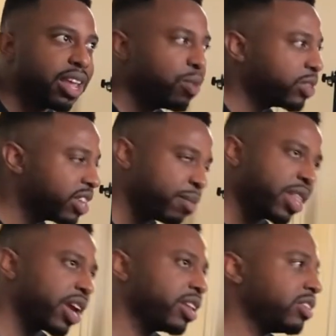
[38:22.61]
And he would tell me
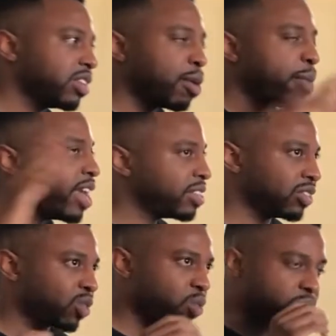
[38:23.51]
like these amazing
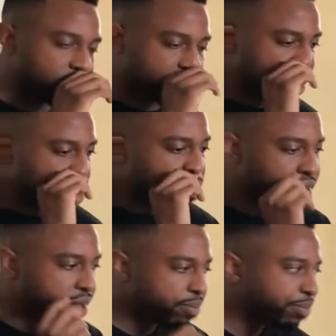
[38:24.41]
stories.
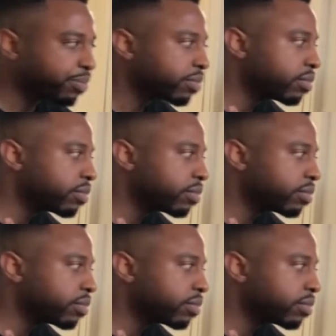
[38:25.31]
But